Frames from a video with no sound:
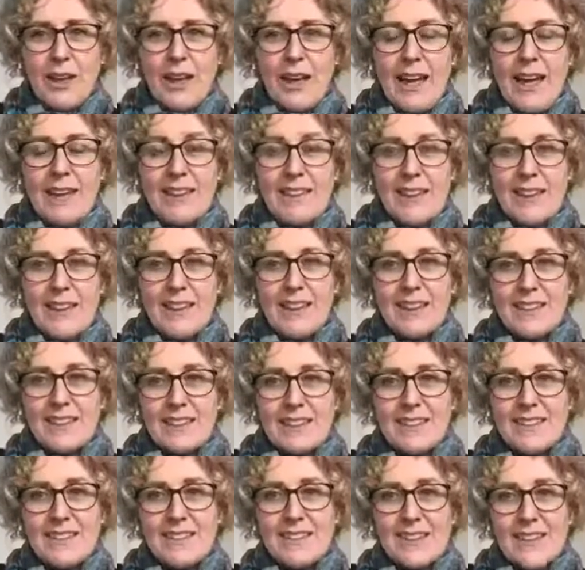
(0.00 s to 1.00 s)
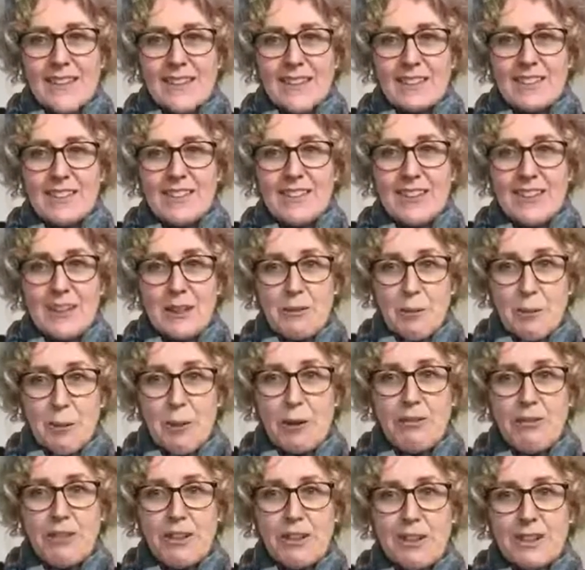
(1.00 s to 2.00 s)
And that is actually
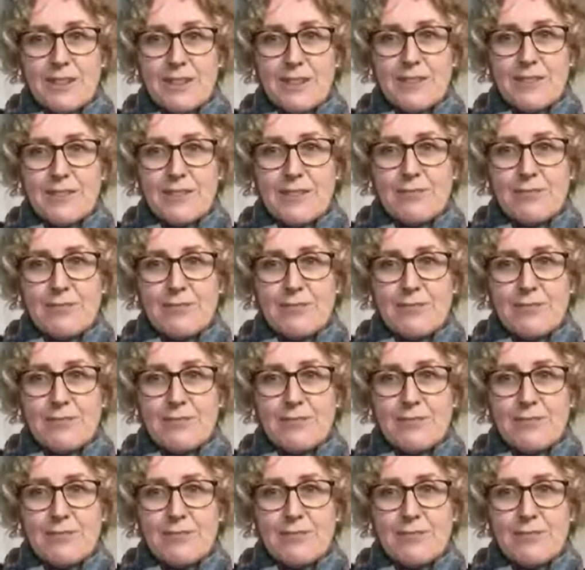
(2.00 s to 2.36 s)
perfect.